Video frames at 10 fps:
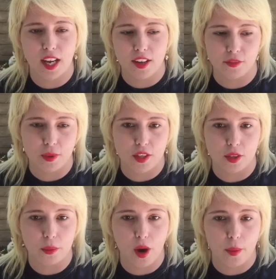I've been
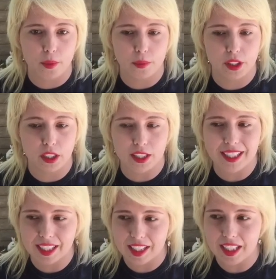to probably
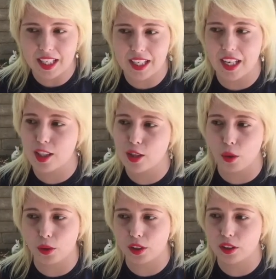16 dates
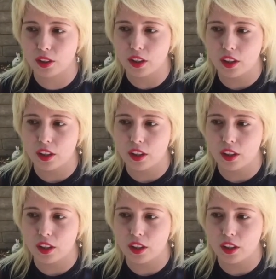total